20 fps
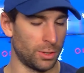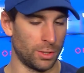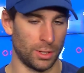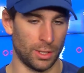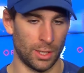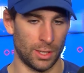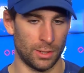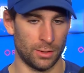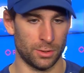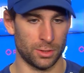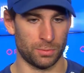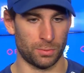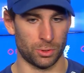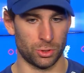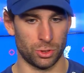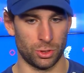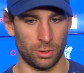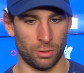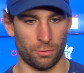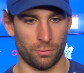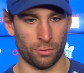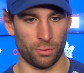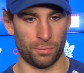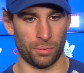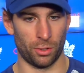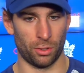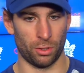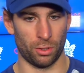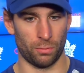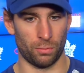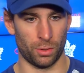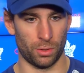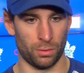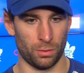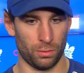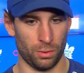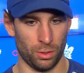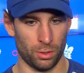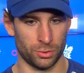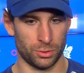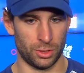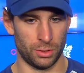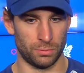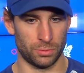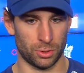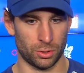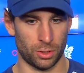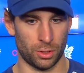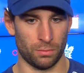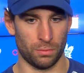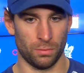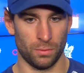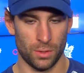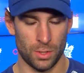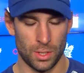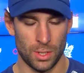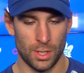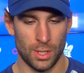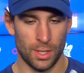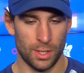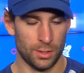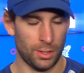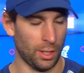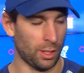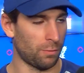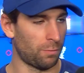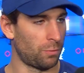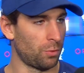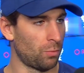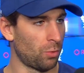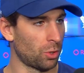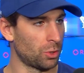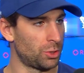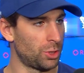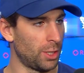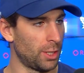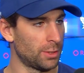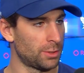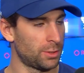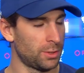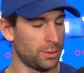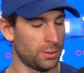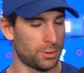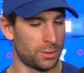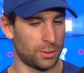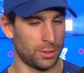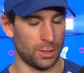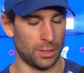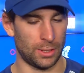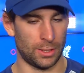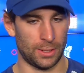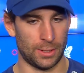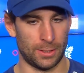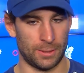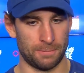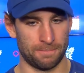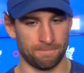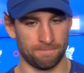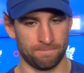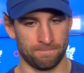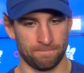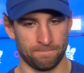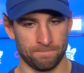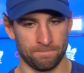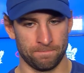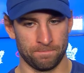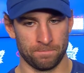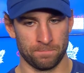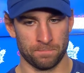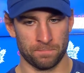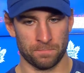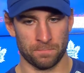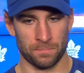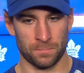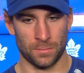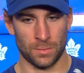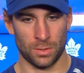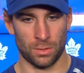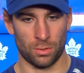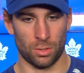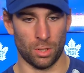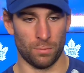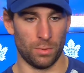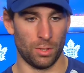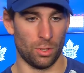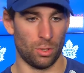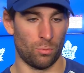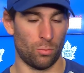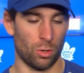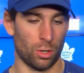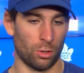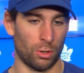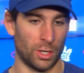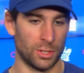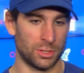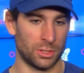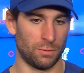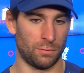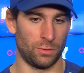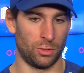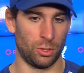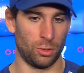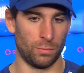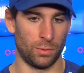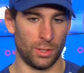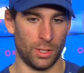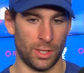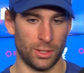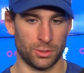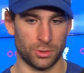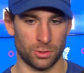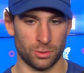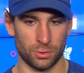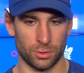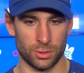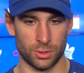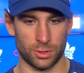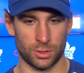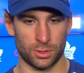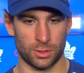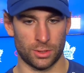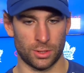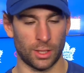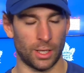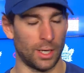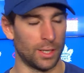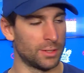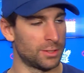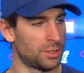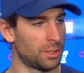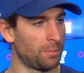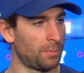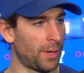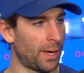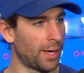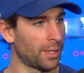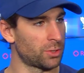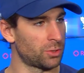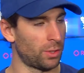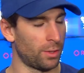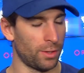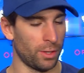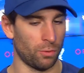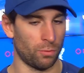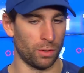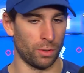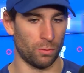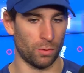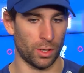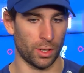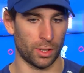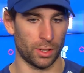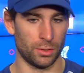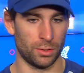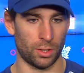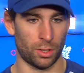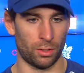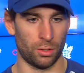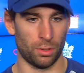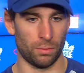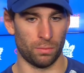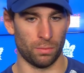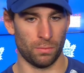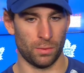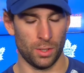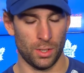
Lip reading: to the end, especially in the third period when, teams are going to take a few more chances, going to be a little more aggressive, and human nature is to kind of sit back. So I think we want to continue to